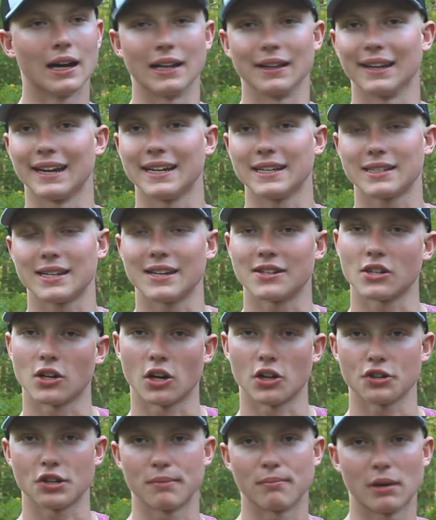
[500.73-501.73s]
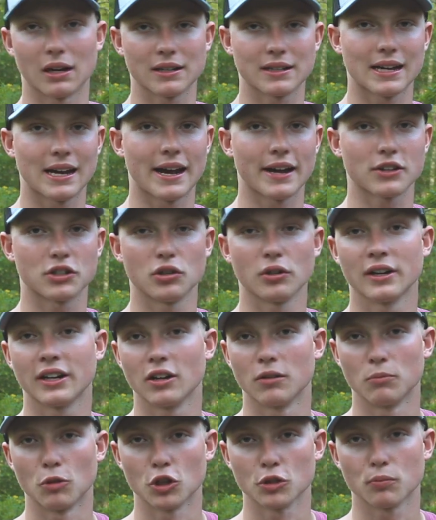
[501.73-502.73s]
a late season archery buck tag, so you can
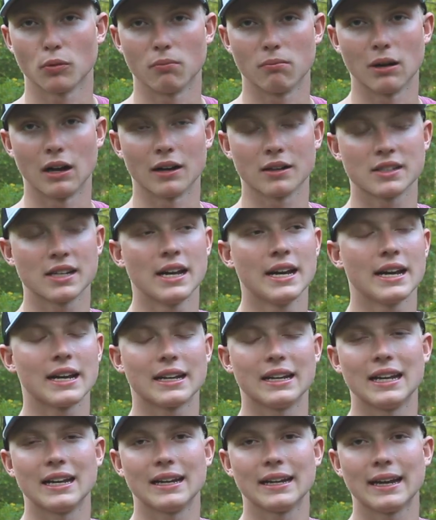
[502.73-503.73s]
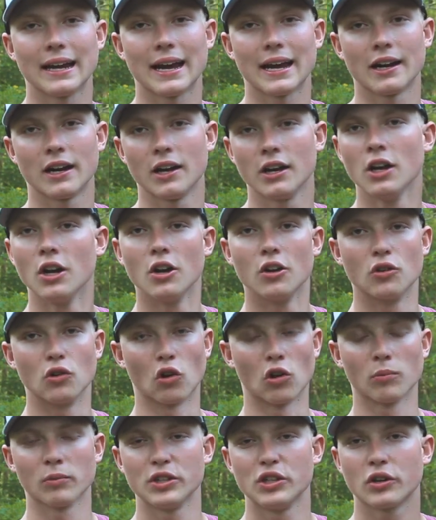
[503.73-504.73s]
kill multiple bucks. In Indiana,
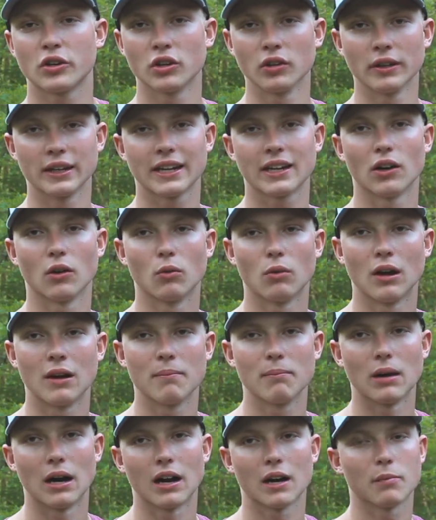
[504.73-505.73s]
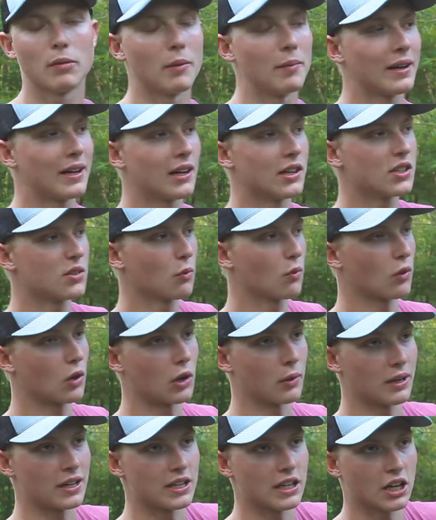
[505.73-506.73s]
normally you can only kill 1 buck, but because of
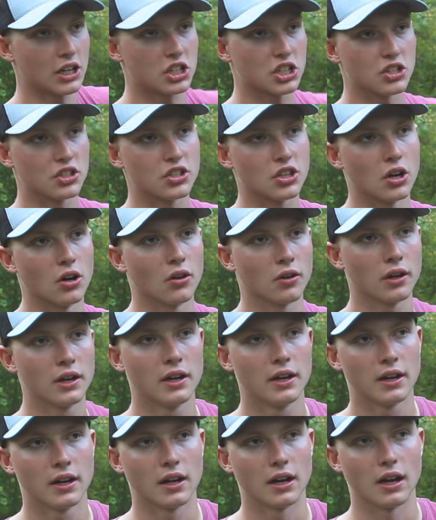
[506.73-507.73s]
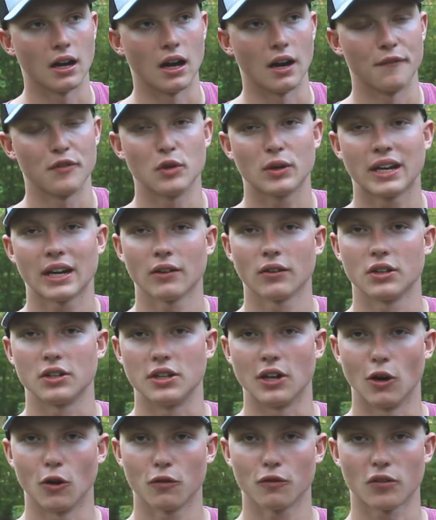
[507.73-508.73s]
our reduction zone, if you kill a
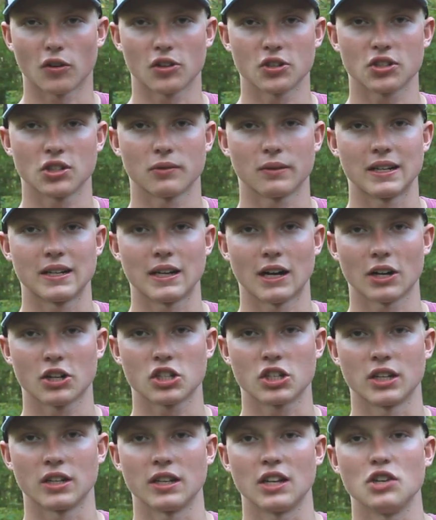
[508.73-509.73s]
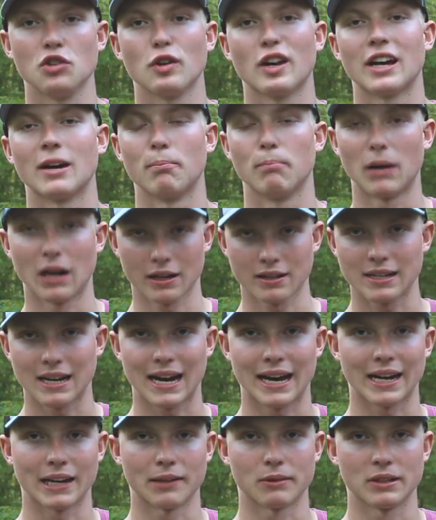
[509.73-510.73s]
doe first in reduction, then you get a buck
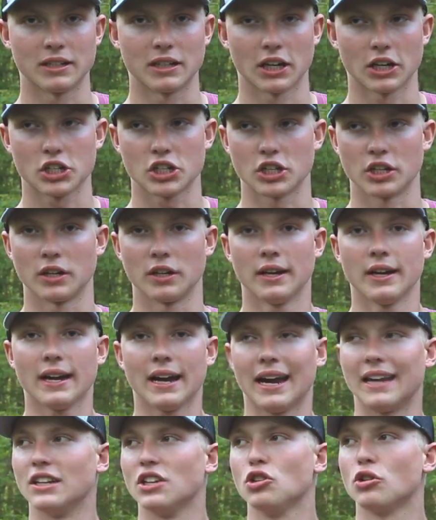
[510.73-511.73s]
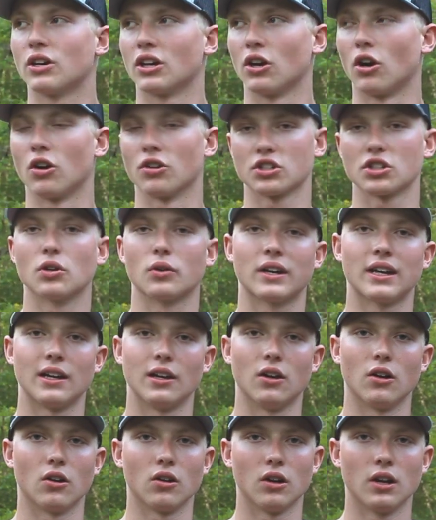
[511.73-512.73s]
tag in reduction, and then you can also
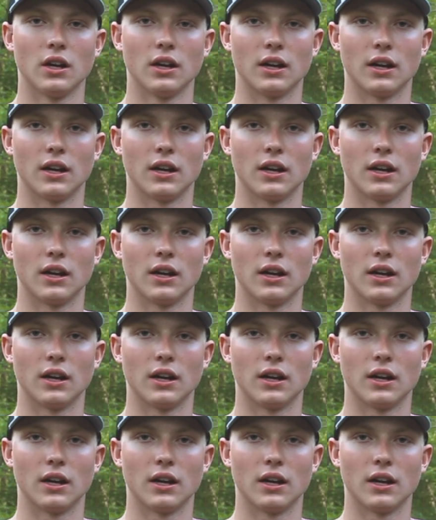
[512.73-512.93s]
kill